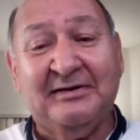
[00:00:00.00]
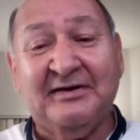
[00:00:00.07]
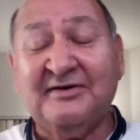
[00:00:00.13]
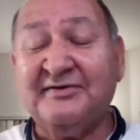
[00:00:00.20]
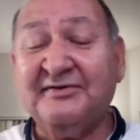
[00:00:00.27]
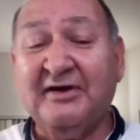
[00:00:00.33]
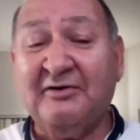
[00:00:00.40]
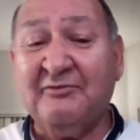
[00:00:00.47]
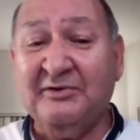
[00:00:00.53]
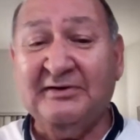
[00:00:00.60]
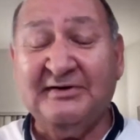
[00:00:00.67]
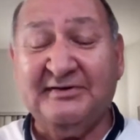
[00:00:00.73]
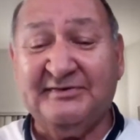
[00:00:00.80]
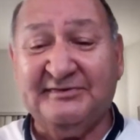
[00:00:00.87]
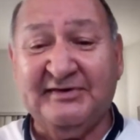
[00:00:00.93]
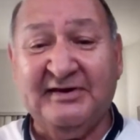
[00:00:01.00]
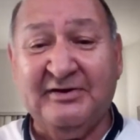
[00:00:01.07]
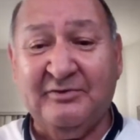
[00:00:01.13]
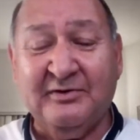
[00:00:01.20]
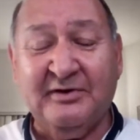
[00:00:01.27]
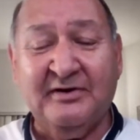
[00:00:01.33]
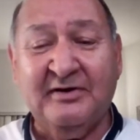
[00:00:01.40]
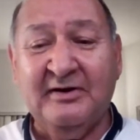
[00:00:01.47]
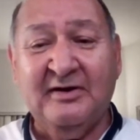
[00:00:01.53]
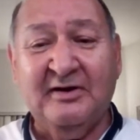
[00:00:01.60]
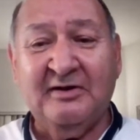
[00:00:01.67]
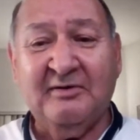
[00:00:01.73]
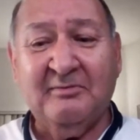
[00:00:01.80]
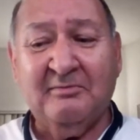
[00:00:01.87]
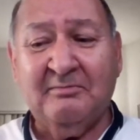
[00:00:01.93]
and it's not really secret,
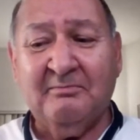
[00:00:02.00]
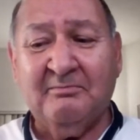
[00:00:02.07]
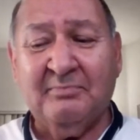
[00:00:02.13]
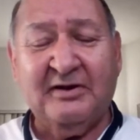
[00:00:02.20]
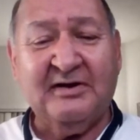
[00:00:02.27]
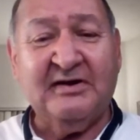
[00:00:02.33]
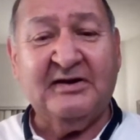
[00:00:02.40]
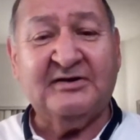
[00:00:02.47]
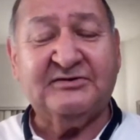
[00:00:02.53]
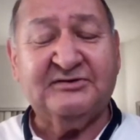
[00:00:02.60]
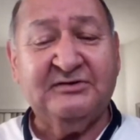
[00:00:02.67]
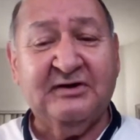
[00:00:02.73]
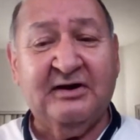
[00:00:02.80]
but it